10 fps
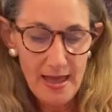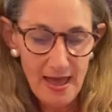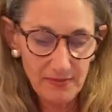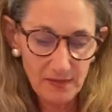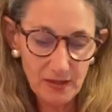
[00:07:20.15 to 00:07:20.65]

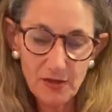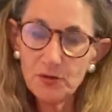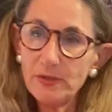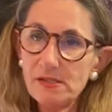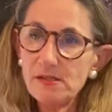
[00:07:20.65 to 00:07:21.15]
and then the
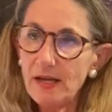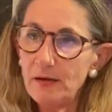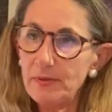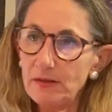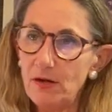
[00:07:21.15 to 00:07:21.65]
other ones take
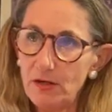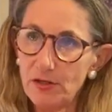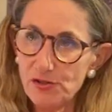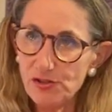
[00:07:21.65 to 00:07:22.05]
a bit longer.